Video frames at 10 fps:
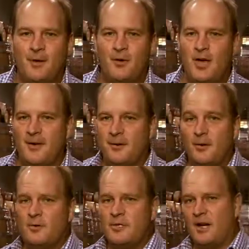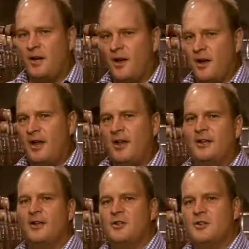Okay, we're just going to go and
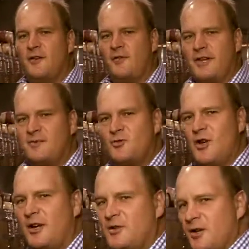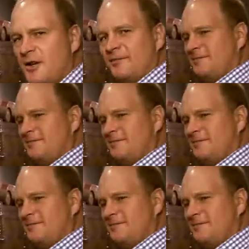try and find some Dragontree.